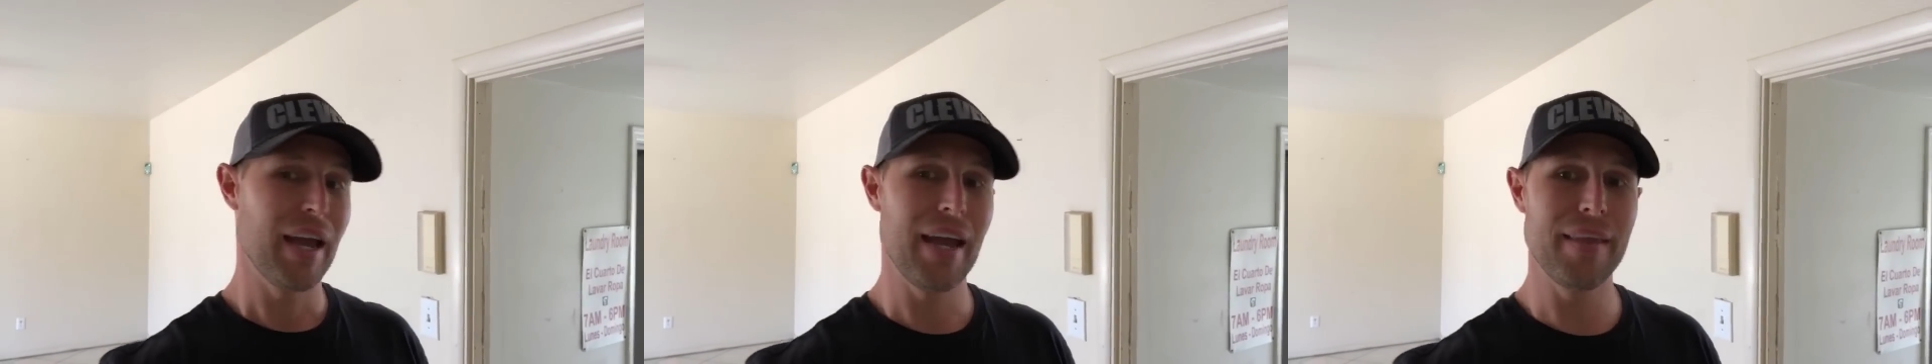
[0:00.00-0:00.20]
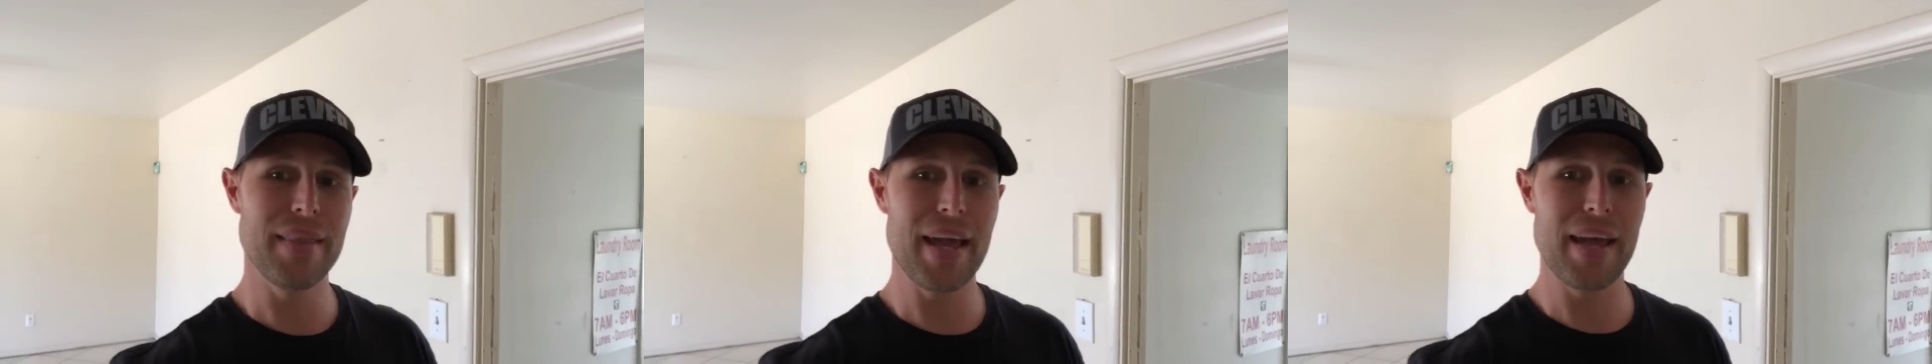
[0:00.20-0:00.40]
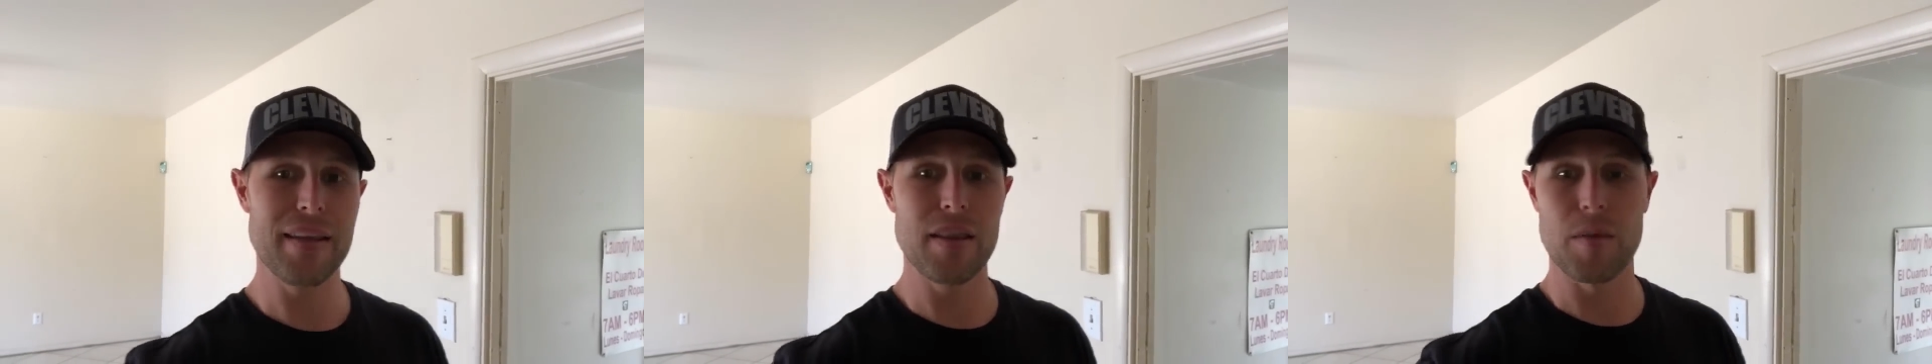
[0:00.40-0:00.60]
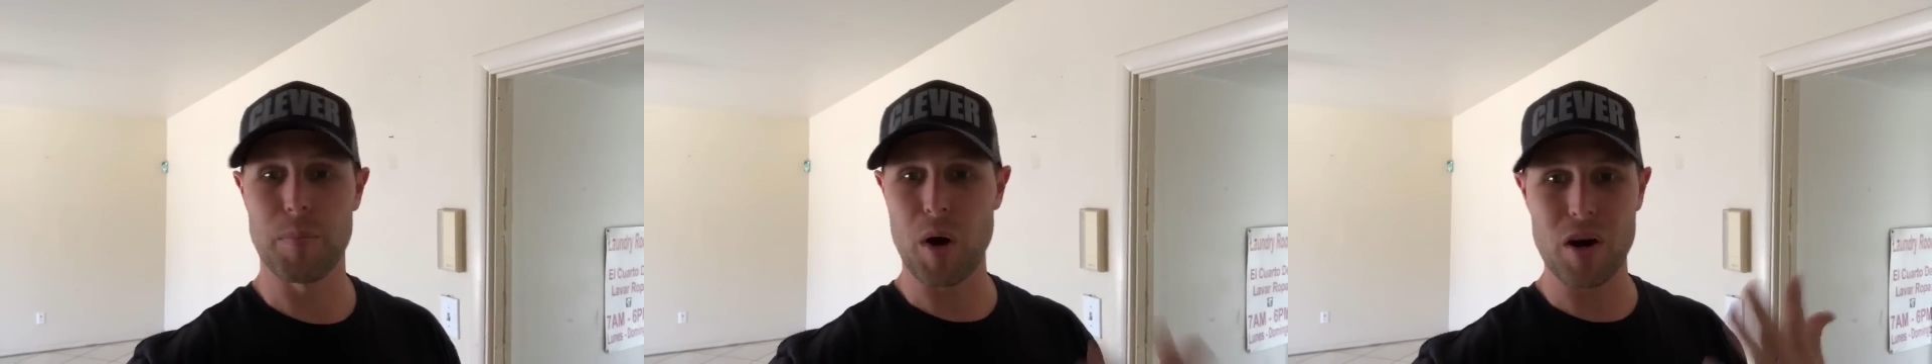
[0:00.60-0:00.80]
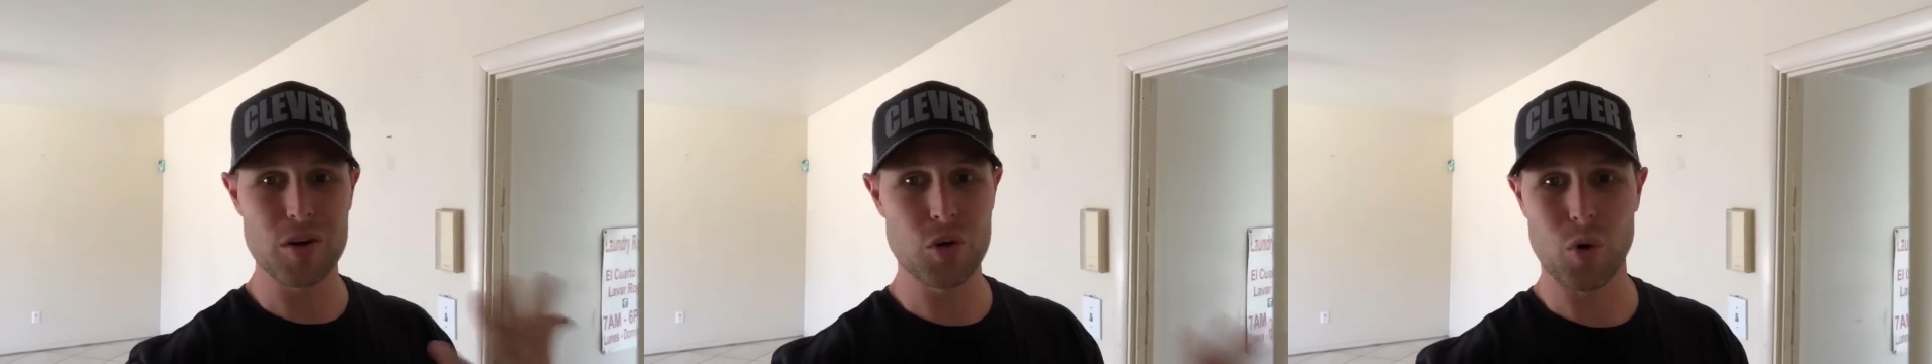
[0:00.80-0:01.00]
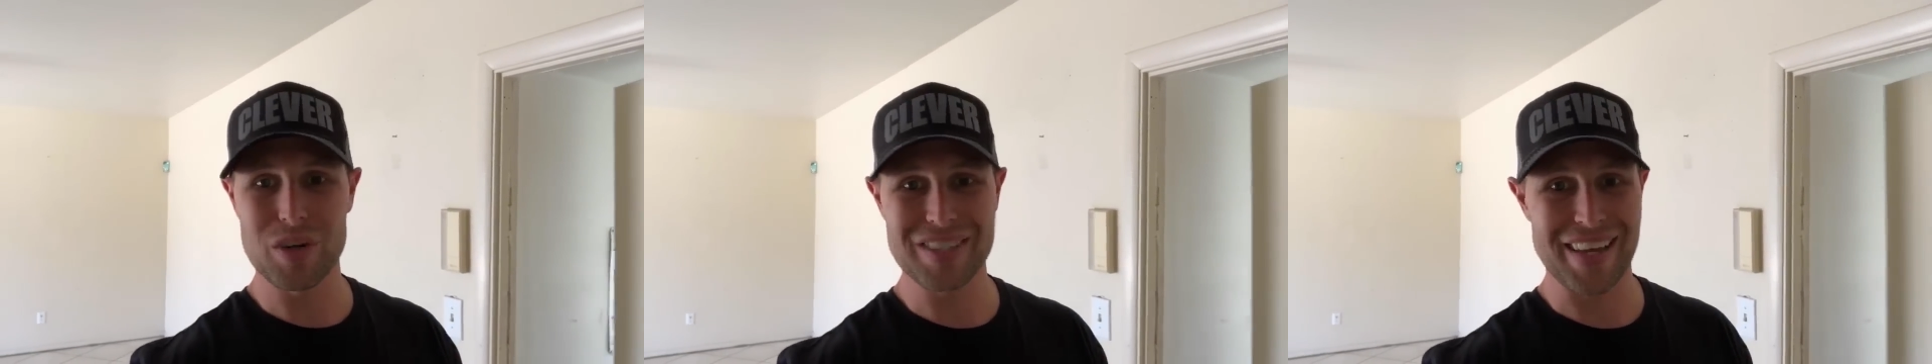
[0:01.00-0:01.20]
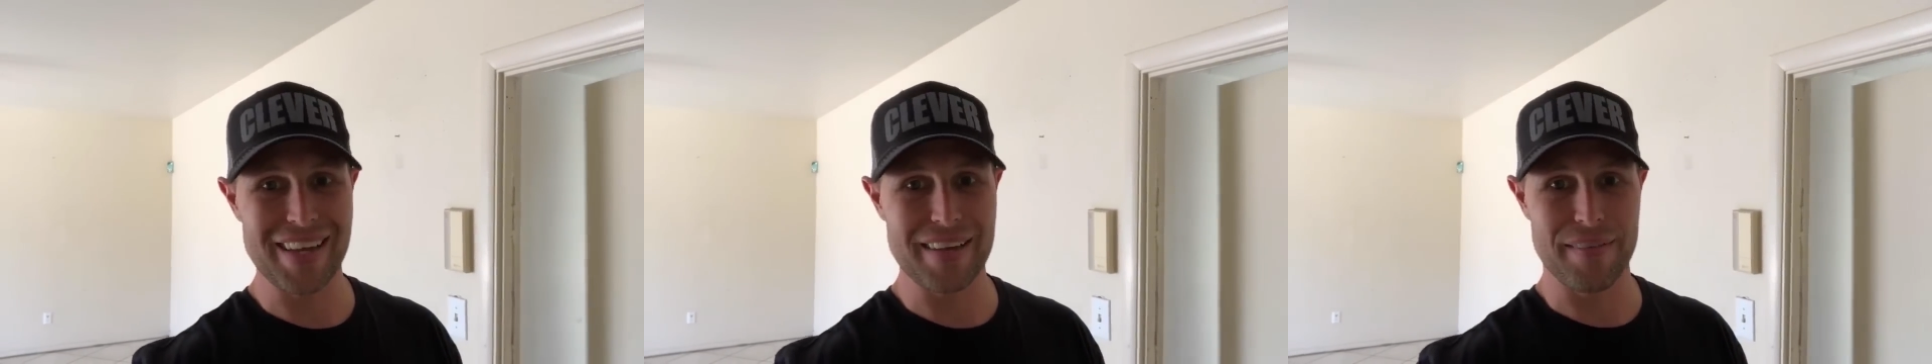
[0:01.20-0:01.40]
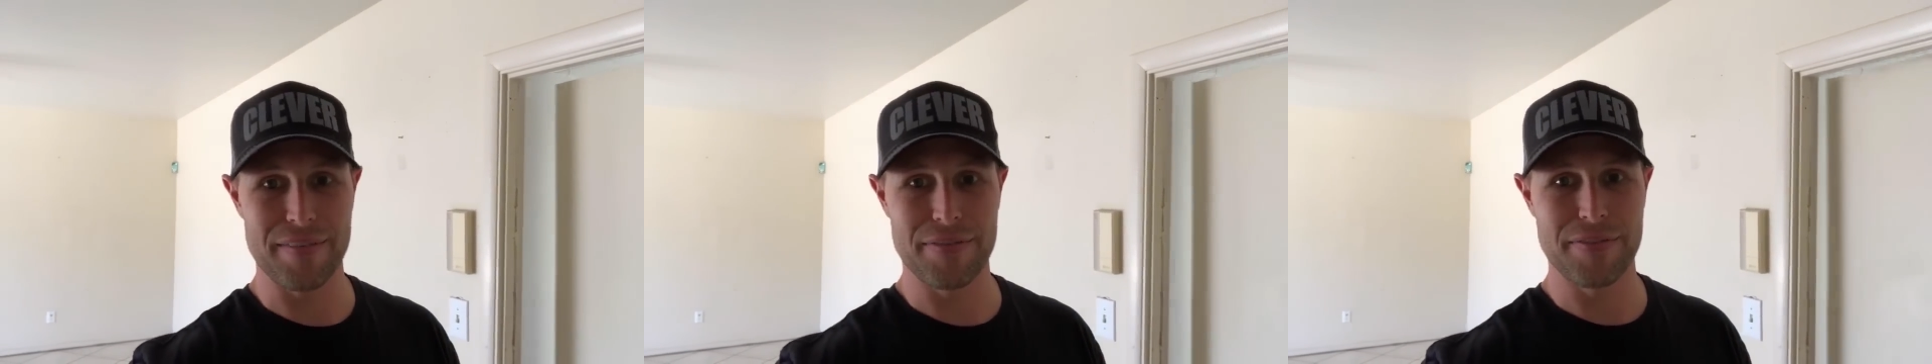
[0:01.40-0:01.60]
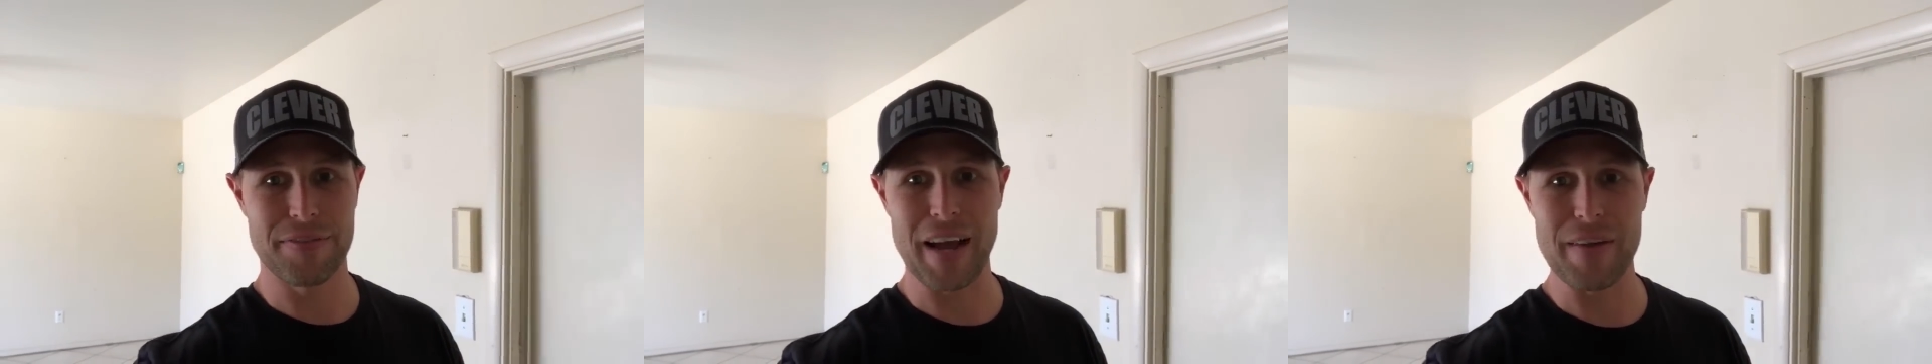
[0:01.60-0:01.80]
and then the barn door is like